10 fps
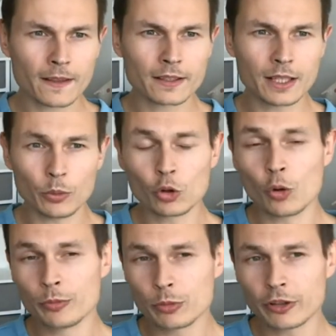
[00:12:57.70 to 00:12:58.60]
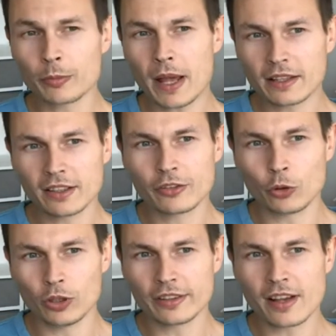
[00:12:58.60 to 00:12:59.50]
they will come to expect this
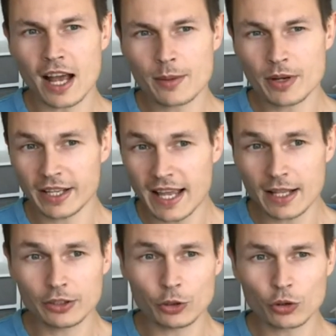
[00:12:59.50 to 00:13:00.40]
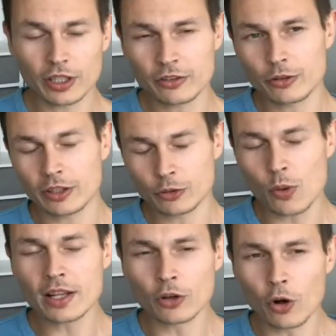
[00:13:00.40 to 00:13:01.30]
all the time. And again, it's
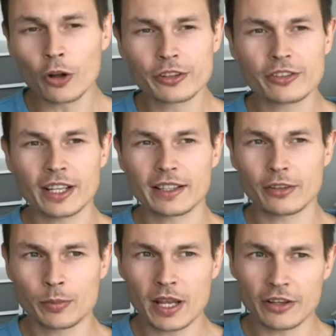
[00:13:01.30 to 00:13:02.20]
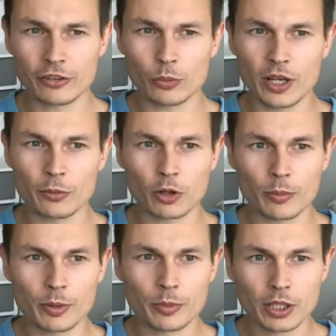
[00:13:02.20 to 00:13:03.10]
quite hard to take this person away
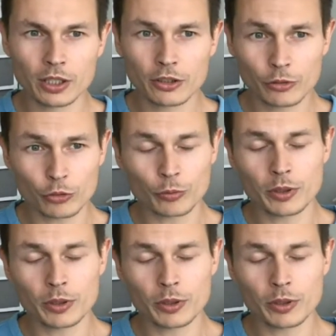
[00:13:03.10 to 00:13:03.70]
from them. So just be